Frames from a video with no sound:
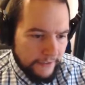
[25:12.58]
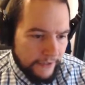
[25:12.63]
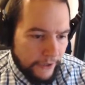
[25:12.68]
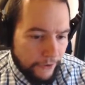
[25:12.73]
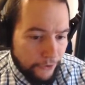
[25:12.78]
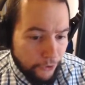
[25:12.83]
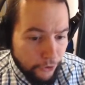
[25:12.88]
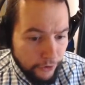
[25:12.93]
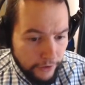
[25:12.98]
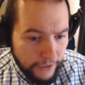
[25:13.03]

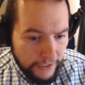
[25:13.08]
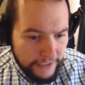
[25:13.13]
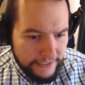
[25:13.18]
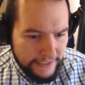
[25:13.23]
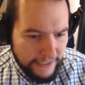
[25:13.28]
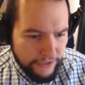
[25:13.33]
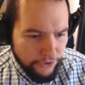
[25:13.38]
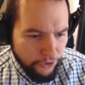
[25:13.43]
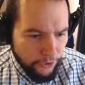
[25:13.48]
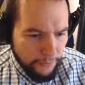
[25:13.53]
Now, look, like
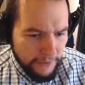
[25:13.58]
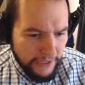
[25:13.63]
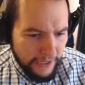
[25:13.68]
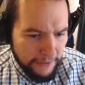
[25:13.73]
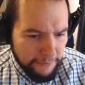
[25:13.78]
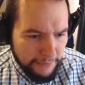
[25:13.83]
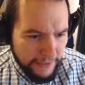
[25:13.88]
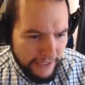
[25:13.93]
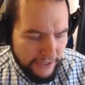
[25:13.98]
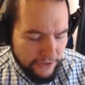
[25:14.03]
I said,
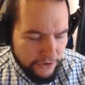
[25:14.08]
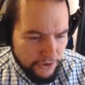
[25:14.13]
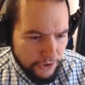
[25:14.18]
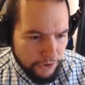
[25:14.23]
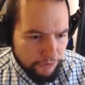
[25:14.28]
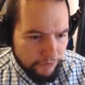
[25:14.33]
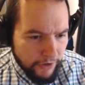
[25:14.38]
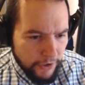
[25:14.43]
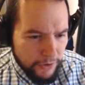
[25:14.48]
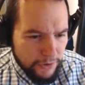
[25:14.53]
normally I'd play on
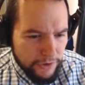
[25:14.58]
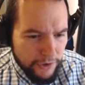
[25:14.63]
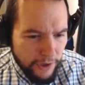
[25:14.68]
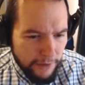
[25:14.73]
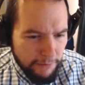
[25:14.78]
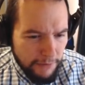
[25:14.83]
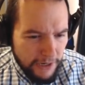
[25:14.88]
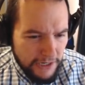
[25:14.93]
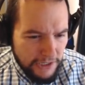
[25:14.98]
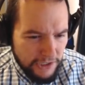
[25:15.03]
2 rows,
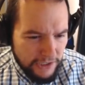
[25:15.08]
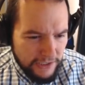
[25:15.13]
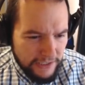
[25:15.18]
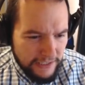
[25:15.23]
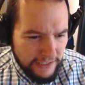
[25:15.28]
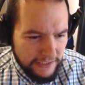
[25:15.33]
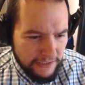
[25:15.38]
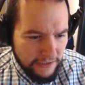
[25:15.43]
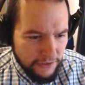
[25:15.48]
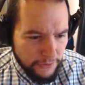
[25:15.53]
so I might just
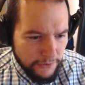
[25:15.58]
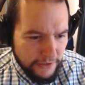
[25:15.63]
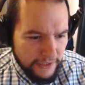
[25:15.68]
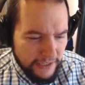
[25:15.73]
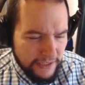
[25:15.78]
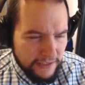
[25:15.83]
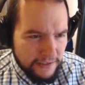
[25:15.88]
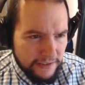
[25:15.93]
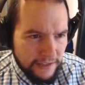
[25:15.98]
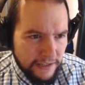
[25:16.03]
stick to doing
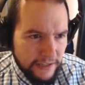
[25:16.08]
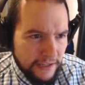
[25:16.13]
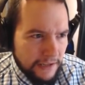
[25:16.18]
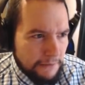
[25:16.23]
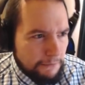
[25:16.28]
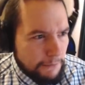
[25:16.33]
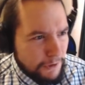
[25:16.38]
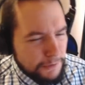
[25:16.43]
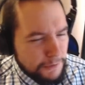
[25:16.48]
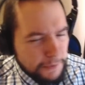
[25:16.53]
this.
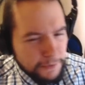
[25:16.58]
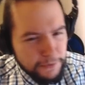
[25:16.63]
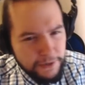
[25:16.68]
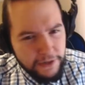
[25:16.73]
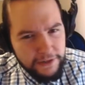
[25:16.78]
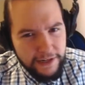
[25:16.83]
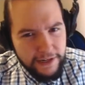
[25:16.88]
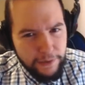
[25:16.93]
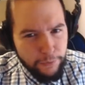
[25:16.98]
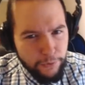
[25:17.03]
Most people
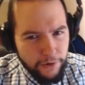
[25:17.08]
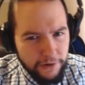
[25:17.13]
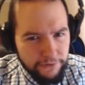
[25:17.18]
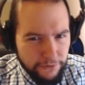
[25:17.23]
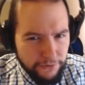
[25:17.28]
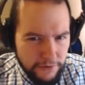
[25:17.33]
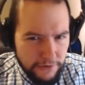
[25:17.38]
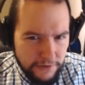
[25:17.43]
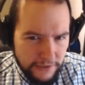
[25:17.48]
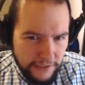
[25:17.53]
don't take
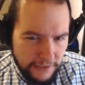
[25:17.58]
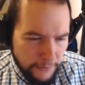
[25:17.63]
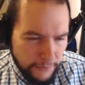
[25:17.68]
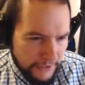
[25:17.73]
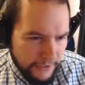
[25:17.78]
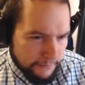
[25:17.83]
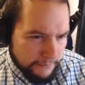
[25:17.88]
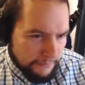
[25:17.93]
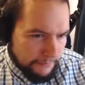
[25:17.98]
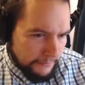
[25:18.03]
White Frost
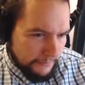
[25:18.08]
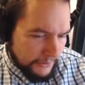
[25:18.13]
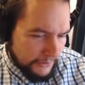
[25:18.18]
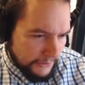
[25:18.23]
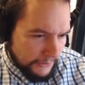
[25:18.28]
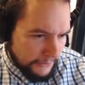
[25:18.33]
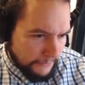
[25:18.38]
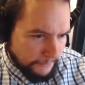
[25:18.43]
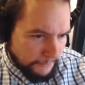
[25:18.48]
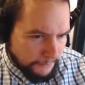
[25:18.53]
anyway,
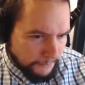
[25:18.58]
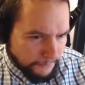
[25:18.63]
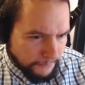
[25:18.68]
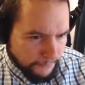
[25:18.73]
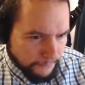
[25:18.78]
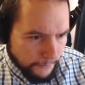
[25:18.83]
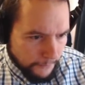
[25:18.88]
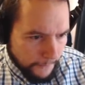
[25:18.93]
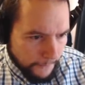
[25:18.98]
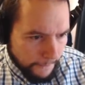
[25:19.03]
so...
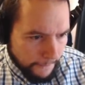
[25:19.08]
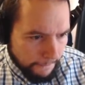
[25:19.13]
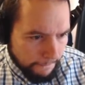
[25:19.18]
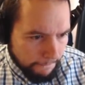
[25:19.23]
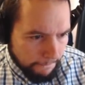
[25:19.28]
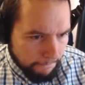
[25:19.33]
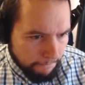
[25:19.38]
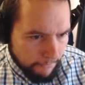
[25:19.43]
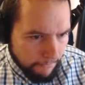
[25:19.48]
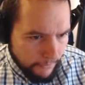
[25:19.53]

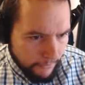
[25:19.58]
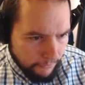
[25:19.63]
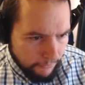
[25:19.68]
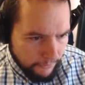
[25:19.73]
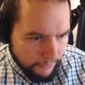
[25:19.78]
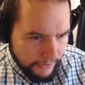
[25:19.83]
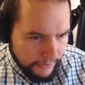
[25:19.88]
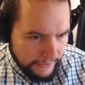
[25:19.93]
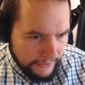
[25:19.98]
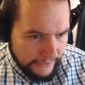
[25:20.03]

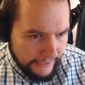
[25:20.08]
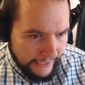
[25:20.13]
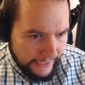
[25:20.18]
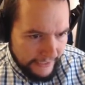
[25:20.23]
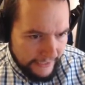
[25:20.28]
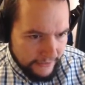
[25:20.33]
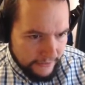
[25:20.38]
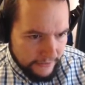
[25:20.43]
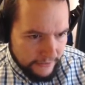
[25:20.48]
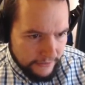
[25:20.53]
Right,
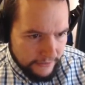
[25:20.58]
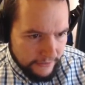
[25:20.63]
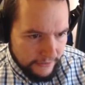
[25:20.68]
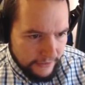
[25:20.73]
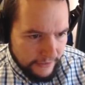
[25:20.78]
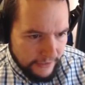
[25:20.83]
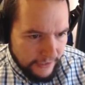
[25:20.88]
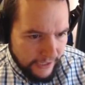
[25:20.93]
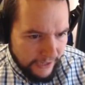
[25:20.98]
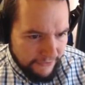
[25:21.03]
E8.
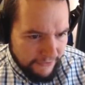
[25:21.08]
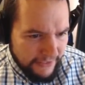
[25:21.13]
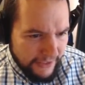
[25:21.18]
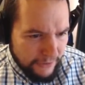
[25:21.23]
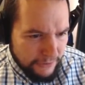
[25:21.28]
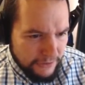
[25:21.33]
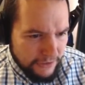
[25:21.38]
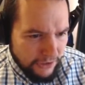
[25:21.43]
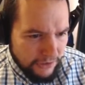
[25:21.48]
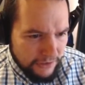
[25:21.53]
I
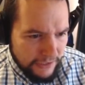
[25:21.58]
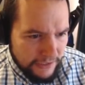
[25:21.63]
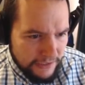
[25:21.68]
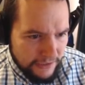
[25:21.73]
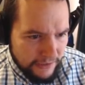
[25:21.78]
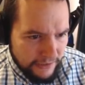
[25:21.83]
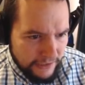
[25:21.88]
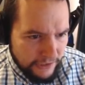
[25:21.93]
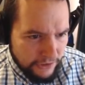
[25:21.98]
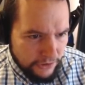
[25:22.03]
think that was not
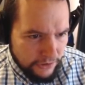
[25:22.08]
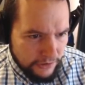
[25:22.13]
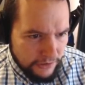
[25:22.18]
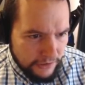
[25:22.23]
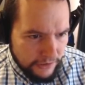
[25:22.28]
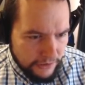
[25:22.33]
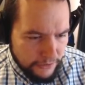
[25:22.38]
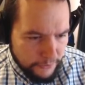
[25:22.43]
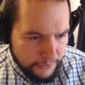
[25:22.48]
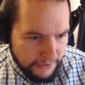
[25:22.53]
necessarily a
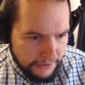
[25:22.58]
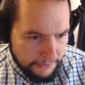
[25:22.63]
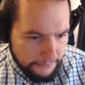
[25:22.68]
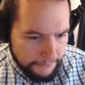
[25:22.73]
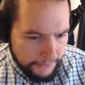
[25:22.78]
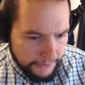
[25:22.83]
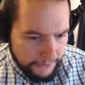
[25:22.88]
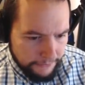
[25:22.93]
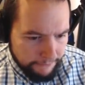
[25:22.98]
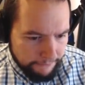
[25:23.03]
good thing to
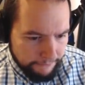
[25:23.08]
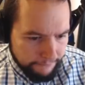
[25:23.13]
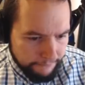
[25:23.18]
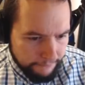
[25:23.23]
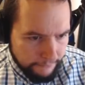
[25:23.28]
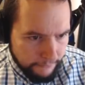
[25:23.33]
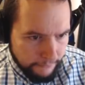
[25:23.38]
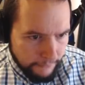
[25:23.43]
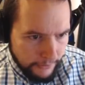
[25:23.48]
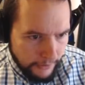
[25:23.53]
eat, but
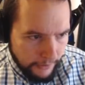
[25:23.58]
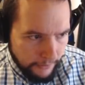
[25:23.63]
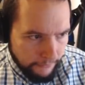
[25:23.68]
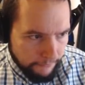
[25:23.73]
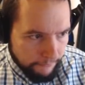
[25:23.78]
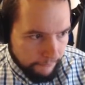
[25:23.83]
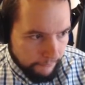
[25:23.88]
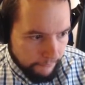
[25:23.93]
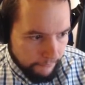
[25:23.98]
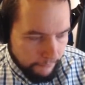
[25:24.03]
okay.